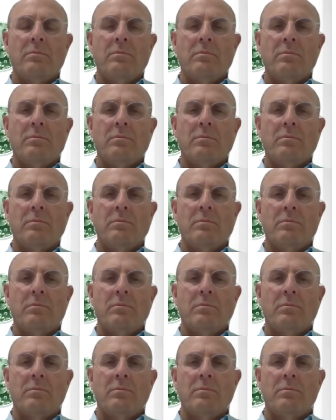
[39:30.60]

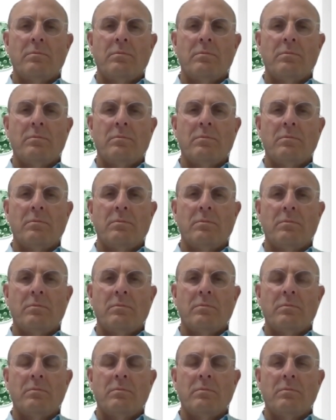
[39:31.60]

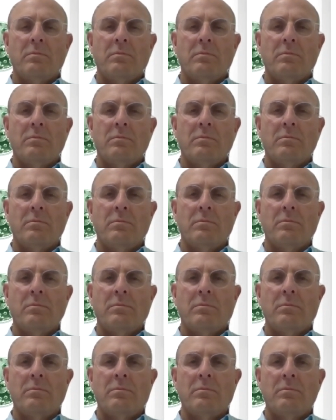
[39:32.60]

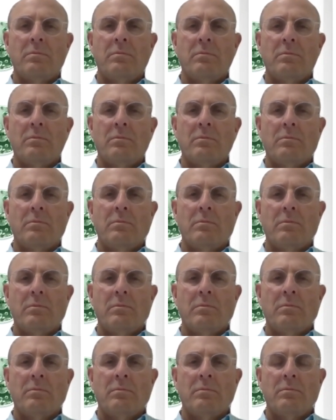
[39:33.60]

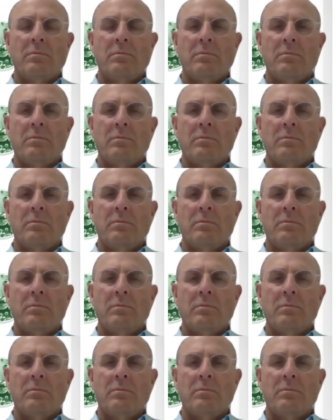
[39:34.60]
This person isn't speaking.